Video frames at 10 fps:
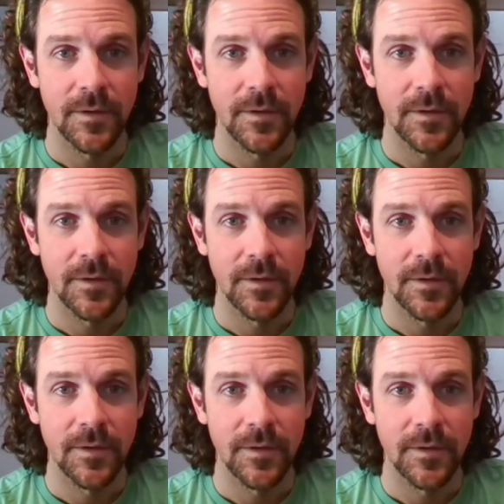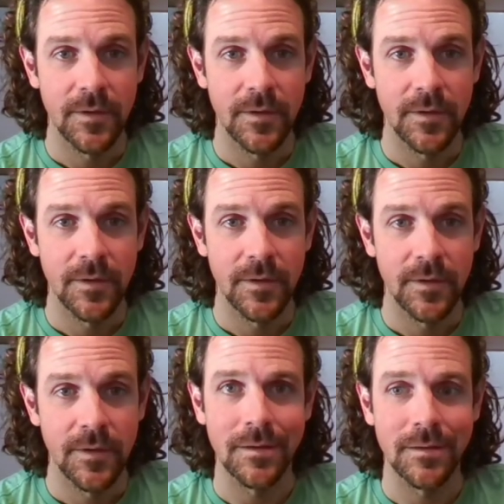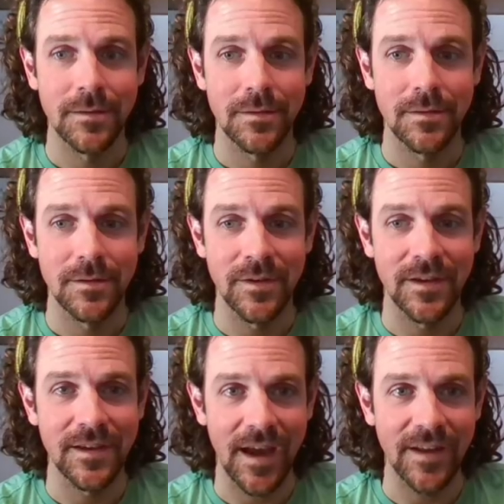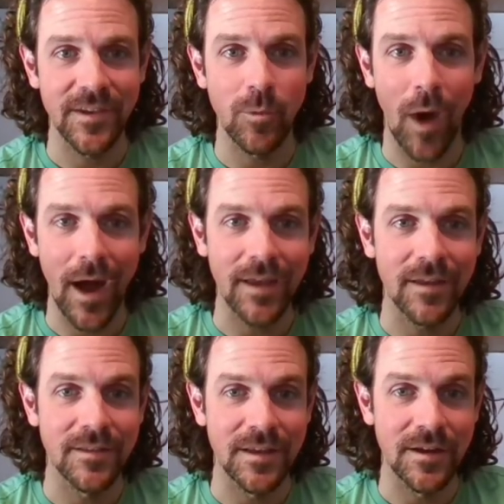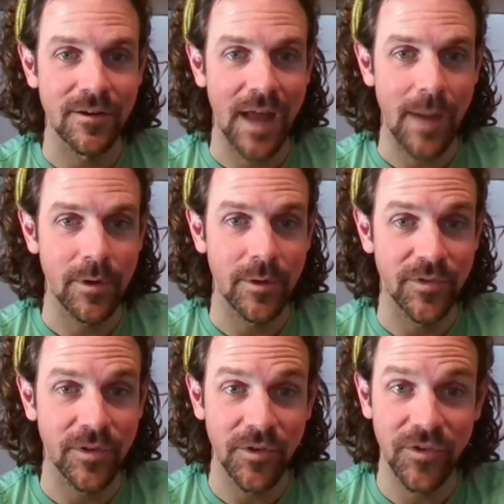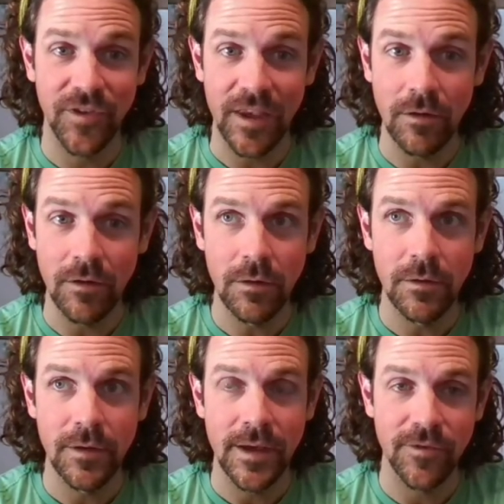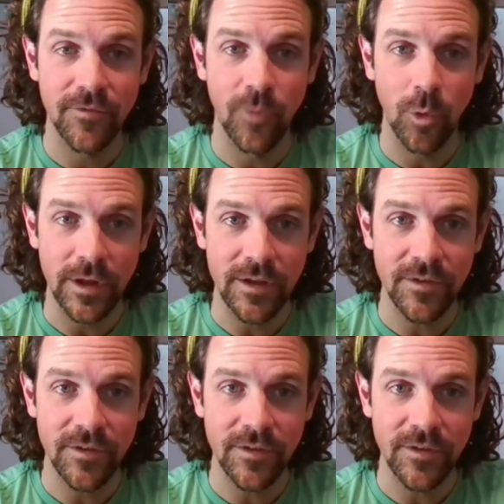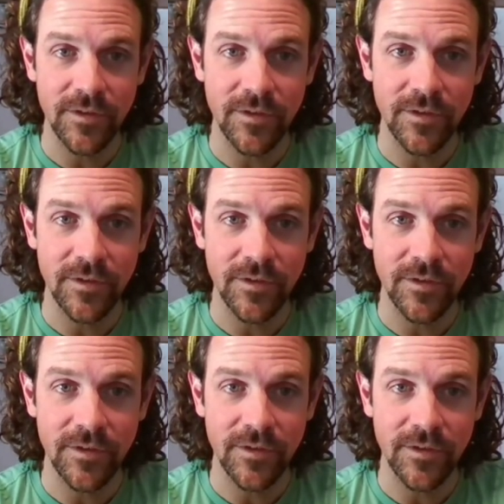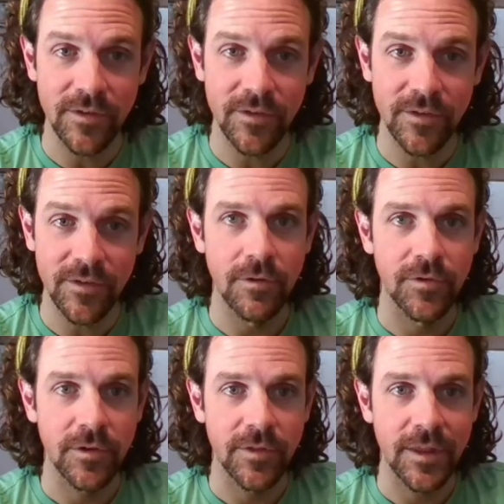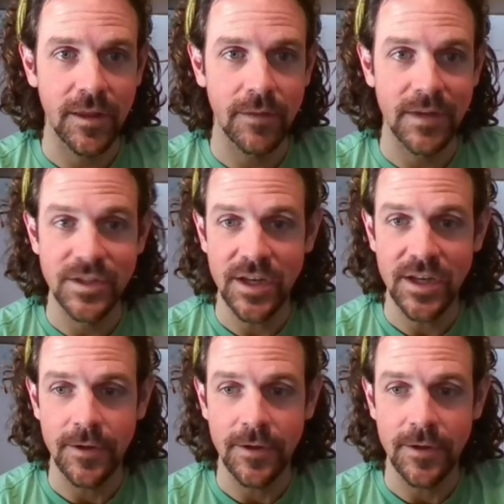pretty damning. You can kind of see why Leonardo DiCaprio is still single in his 40s, and he's a shill for the agenda.